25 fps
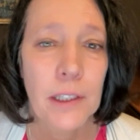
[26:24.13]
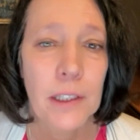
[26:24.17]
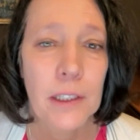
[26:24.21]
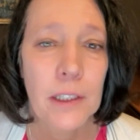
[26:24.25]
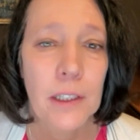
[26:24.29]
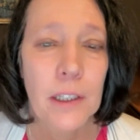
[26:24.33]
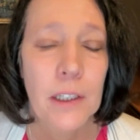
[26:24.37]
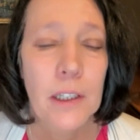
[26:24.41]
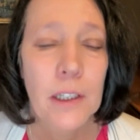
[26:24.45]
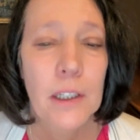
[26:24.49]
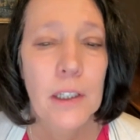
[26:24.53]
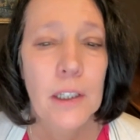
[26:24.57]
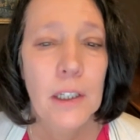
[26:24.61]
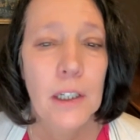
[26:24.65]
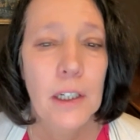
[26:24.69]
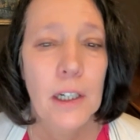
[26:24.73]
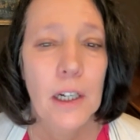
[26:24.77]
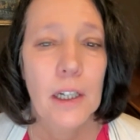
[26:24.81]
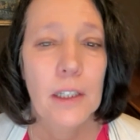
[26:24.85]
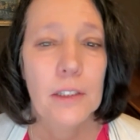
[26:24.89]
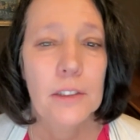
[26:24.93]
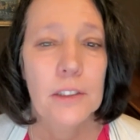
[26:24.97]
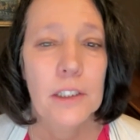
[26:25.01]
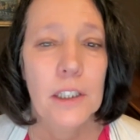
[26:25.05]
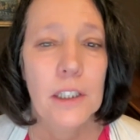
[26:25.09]
And
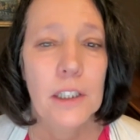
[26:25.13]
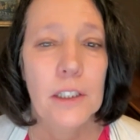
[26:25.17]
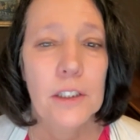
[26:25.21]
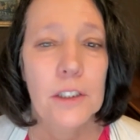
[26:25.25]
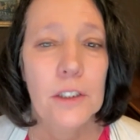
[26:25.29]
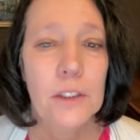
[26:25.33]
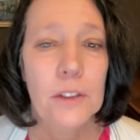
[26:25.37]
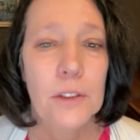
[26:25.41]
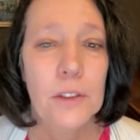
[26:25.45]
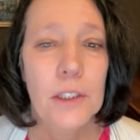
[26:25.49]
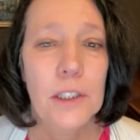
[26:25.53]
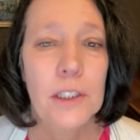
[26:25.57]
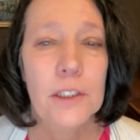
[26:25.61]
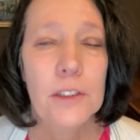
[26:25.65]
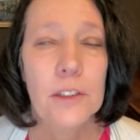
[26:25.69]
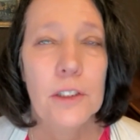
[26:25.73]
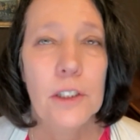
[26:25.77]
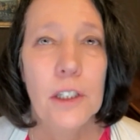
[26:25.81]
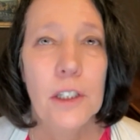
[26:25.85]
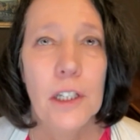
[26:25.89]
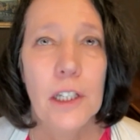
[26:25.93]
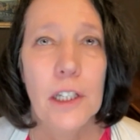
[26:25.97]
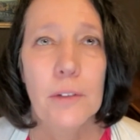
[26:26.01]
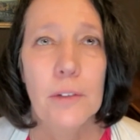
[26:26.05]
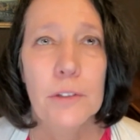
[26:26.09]
I'll tell you,
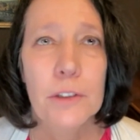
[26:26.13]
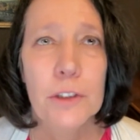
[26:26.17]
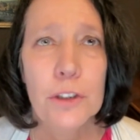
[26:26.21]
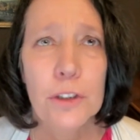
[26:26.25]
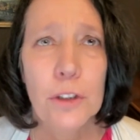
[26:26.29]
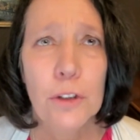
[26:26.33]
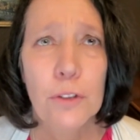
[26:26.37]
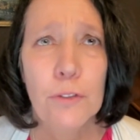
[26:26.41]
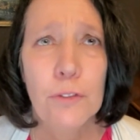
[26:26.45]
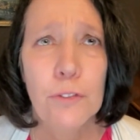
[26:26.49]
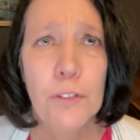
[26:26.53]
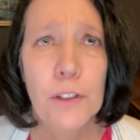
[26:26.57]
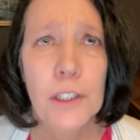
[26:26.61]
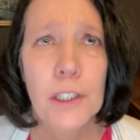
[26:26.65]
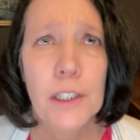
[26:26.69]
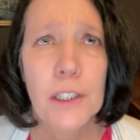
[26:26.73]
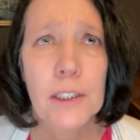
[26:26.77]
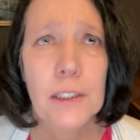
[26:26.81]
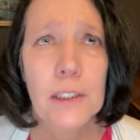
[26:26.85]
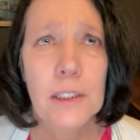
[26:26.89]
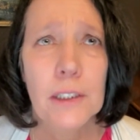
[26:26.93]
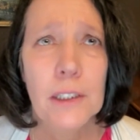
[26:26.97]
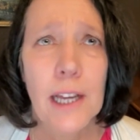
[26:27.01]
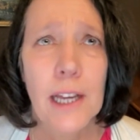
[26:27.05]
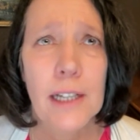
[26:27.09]
it was so funny.
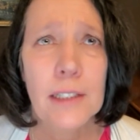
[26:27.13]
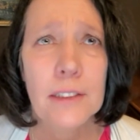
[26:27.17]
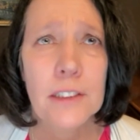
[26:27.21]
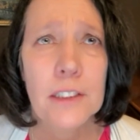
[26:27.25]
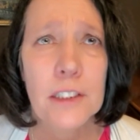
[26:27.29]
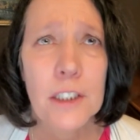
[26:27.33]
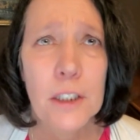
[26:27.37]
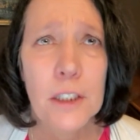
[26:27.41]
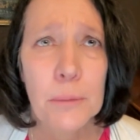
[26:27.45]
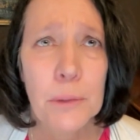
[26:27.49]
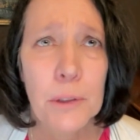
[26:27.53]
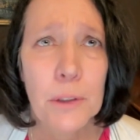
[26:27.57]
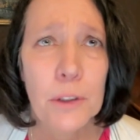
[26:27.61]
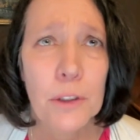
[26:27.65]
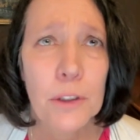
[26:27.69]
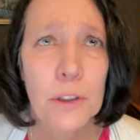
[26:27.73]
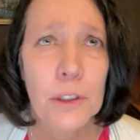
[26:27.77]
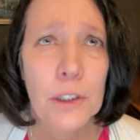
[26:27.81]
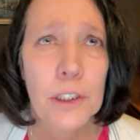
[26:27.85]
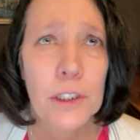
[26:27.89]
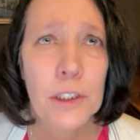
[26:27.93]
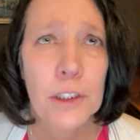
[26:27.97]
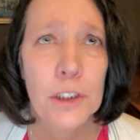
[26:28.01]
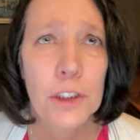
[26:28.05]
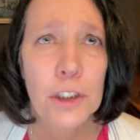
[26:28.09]
Last summer
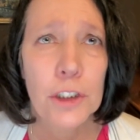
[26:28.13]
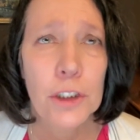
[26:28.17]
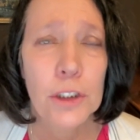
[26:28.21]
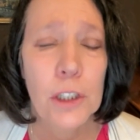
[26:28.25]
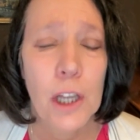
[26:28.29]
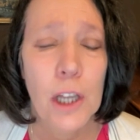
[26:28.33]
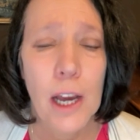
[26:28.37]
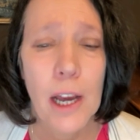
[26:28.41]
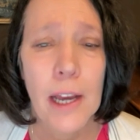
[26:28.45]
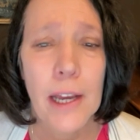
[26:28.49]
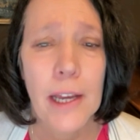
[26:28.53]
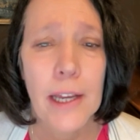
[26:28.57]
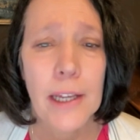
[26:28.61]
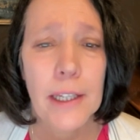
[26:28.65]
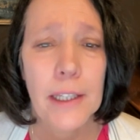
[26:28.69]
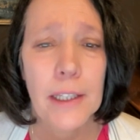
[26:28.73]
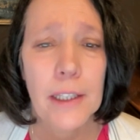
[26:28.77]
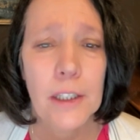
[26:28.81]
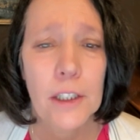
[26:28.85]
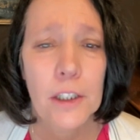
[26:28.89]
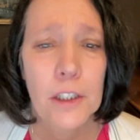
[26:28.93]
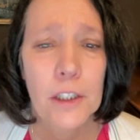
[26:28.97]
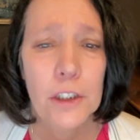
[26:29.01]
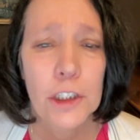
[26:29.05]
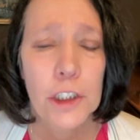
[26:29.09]
in July,
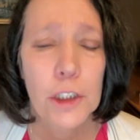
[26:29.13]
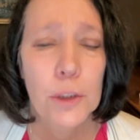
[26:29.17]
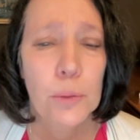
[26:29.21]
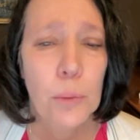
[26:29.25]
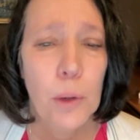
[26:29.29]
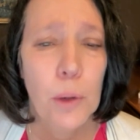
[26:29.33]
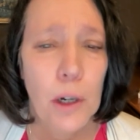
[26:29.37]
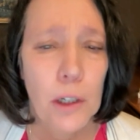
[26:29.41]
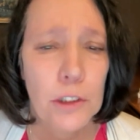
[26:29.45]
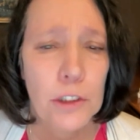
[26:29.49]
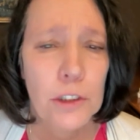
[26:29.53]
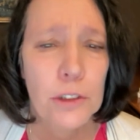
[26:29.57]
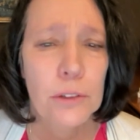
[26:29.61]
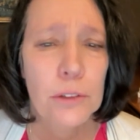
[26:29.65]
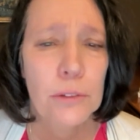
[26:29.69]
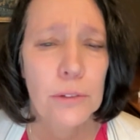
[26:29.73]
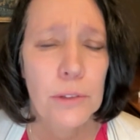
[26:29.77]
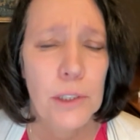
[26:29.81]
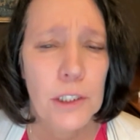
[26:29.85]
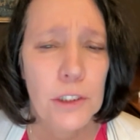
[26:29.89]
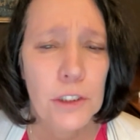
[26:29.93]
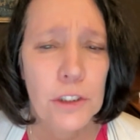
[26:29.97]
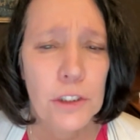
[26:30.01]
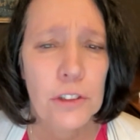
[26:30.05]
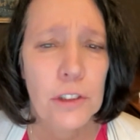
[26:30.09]
she walked to a
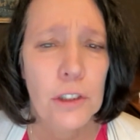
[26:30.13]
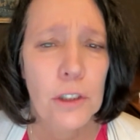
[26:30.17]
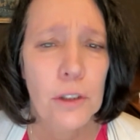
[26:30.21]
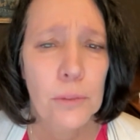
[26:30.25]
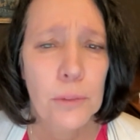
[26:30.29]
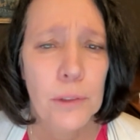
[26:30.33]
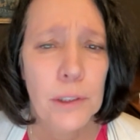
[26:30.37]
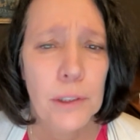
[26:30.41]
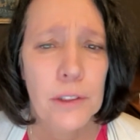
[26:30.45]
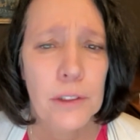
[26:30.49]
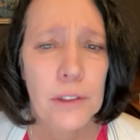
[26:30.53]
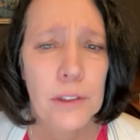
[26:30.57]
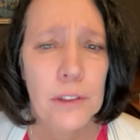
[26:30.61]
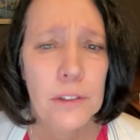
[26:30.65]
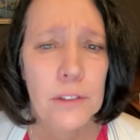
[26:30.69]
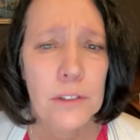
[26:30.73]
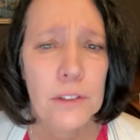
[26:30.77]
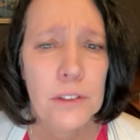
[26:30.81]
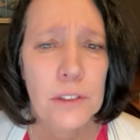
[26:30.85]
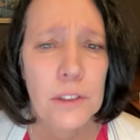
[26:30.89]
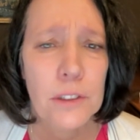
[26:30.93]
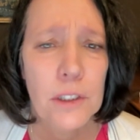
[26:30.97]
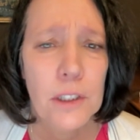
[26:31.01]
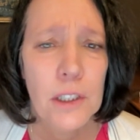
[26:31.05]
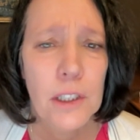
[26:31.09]
restaurant with
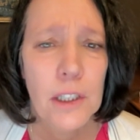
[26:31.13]
us.